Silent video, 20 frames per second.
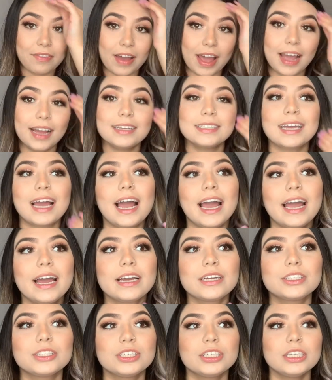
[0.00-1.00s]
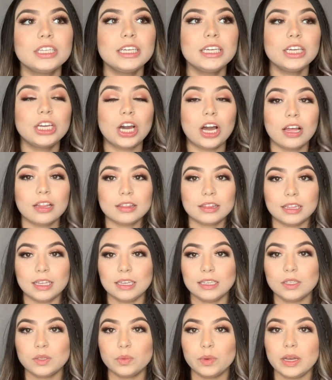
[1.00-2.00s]
fact, I actually got
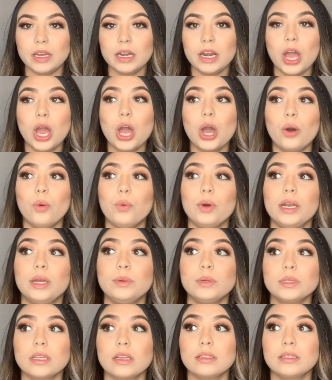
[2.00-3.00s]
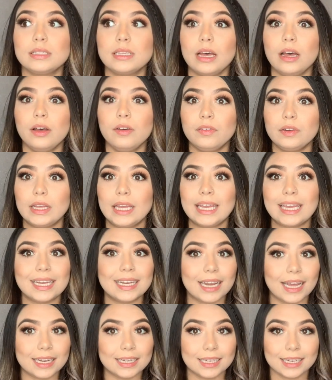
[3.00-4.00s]
this one when it was on sale for like
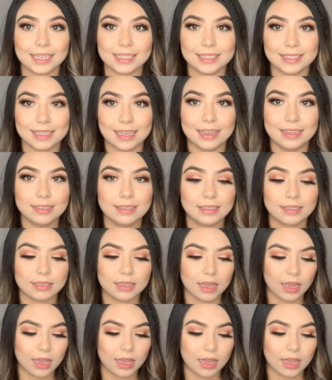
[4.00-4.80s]
99 cents.